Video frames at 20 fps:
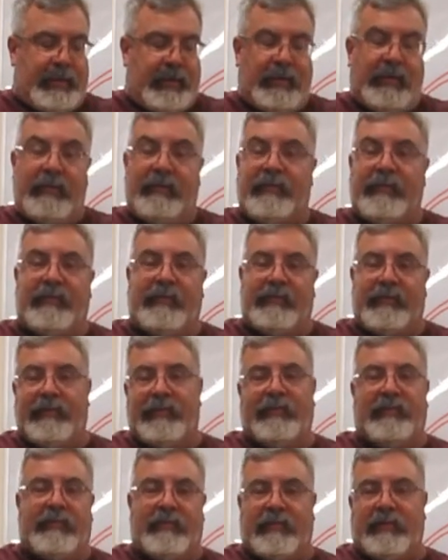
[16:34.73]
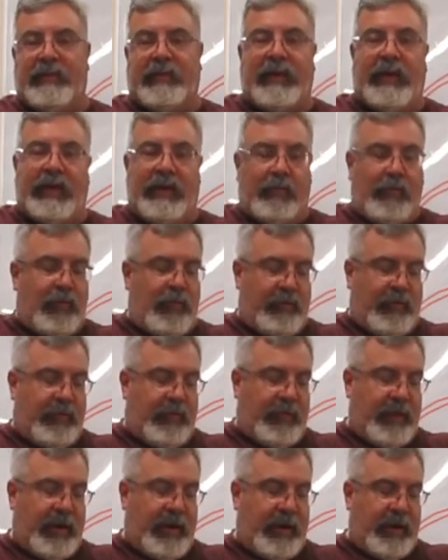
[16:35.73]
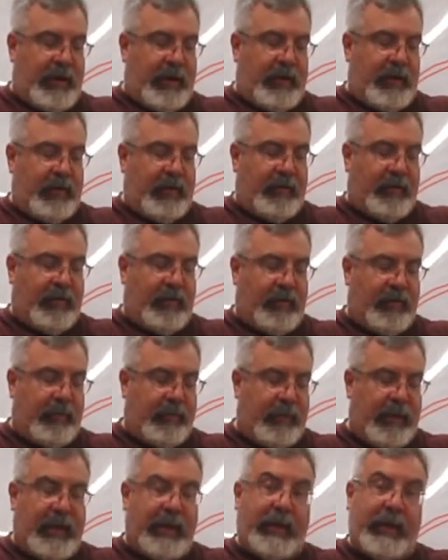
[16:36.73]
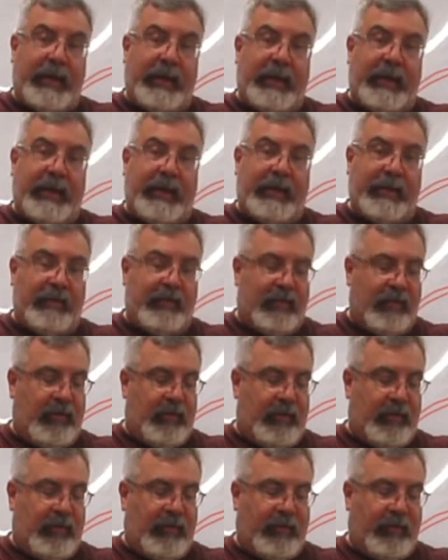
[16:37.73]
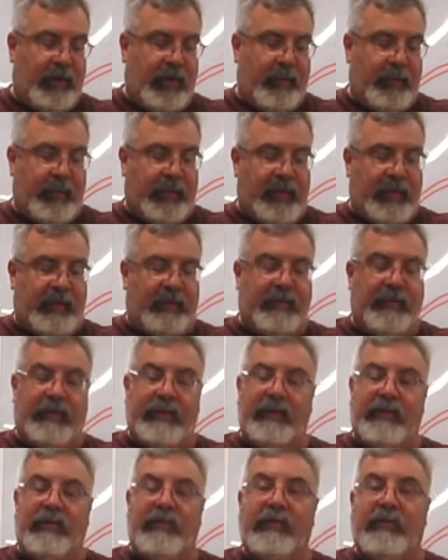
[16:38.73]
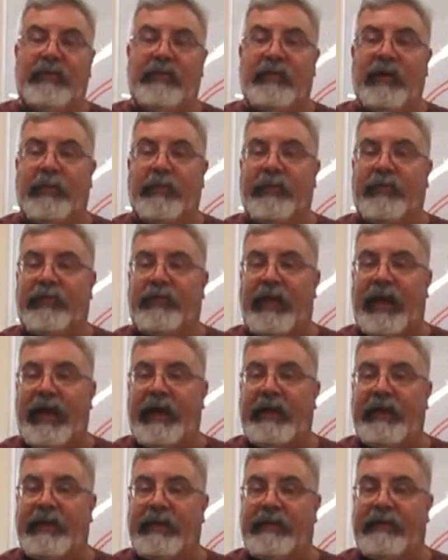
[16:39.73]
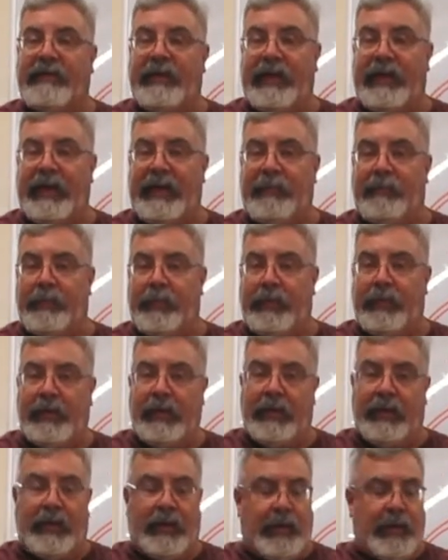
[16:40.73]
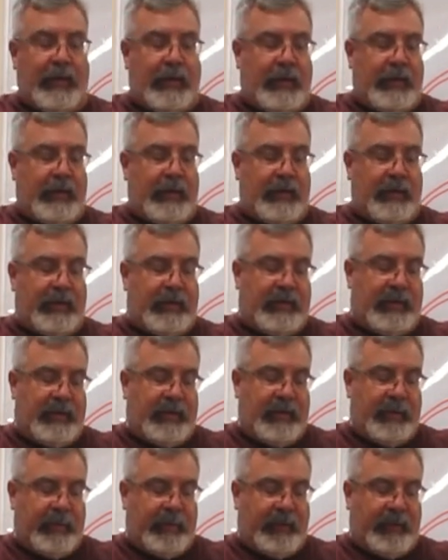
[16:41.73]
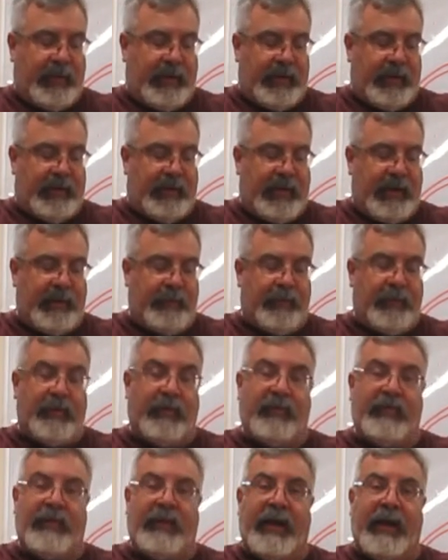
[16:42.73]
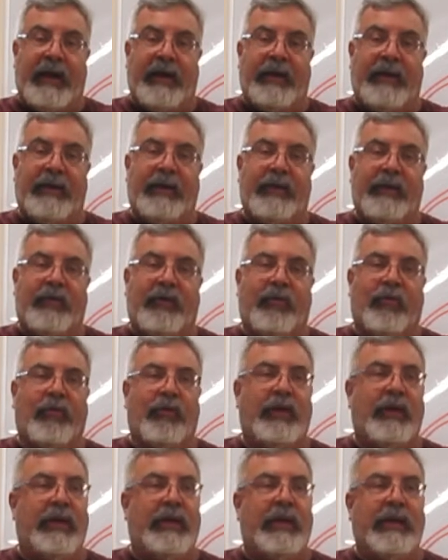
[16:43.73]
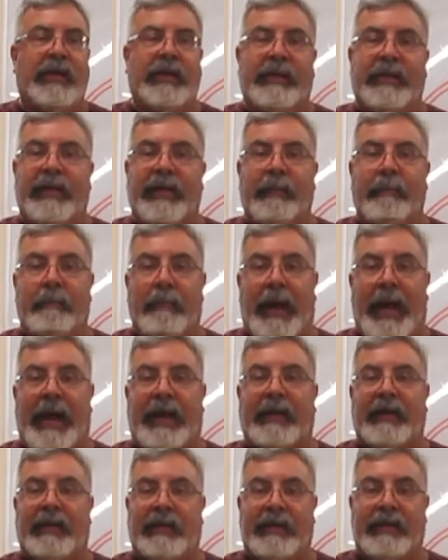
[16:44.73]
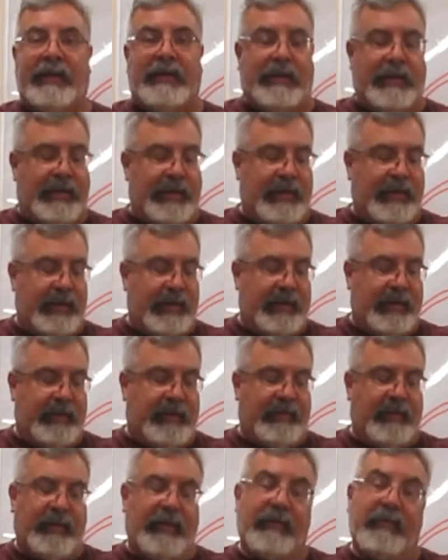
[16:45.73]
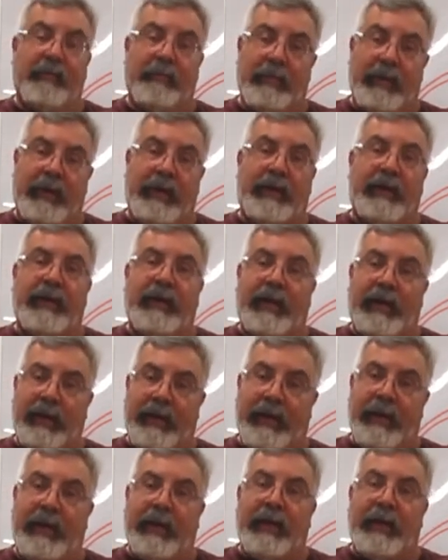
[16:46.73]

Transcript: this is just kind of moving around here, so to make it easier, there's a couple things you could use. Double-sided tape, you know, double-sided tape this down here, or you can get that modeling clay, like I said, and make a